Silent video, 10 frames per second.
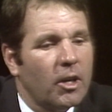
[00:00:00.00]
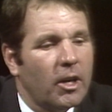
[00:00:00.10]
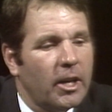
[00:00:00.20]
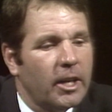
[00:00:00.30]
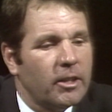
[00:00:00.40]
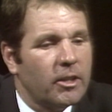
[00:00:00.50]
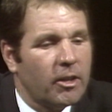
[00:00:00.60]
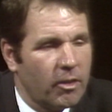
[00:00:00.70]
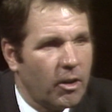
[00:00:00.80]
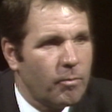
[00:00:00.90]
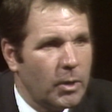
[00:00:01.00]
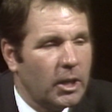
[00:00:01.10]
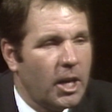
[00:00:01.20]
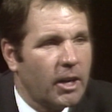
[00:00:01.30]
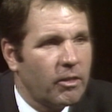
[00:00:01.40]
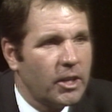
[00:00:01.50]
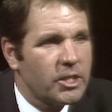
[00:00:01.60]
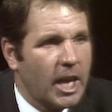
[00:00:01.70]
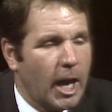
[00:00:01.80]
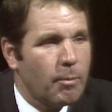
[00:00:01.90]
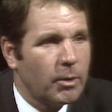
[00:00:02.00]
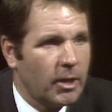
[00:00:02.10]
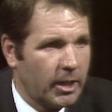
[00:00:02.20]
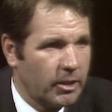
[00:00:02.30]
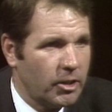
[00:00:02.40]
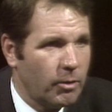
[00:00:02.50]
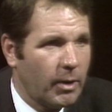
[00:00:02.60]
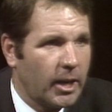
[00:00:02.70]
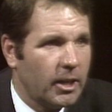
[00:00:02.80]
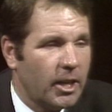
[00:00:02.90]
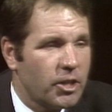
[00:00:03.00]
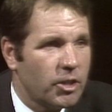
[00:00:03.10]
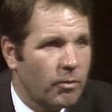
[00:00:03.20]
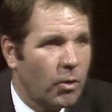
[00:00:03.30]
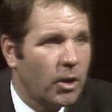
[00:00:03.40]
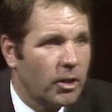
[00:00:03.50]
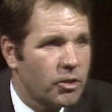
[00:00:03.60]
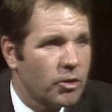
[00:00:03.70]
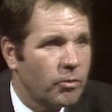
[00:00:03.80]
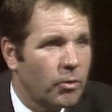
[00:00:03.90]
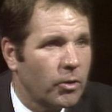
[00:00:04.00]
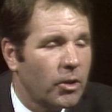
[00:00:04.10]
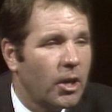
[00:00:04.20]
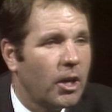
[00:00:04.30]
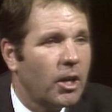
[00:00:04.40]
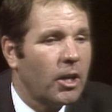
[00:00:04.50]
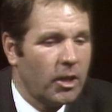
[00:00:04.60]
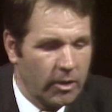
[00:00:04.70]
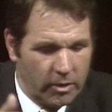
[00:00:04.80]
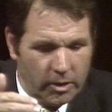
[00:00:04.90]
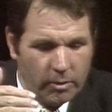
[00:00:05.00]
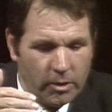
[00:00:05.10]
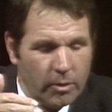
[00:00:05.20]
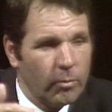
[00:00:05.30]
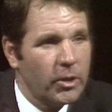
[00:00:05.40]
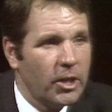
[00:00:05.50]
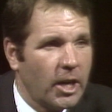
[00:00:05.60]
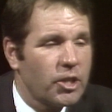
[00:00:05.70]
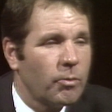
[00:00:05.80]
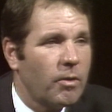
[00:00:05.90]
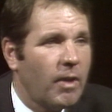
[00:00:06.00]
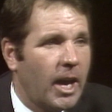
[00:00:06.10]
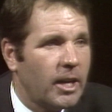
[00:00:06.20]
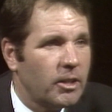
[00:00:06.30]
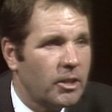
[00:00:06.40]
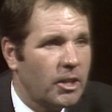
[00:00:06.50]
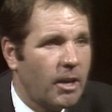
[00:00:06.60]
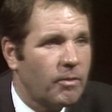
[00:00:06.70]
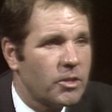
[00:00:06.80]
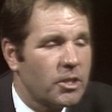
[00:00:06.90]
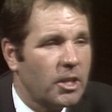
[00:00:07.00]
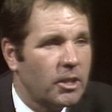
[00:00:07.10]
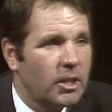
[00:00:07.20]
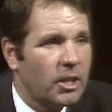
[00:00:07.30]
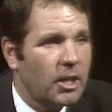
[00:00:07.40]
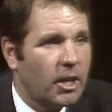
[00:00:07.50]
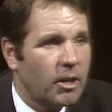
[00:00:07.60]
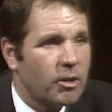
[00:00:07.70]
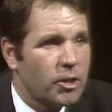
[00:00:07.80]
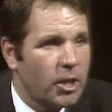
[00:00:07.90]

and uh, there have been a lot of things happen, like the deregulation of oil and so forth. Well, the, the, reduction we've had in the deficit, in the uh,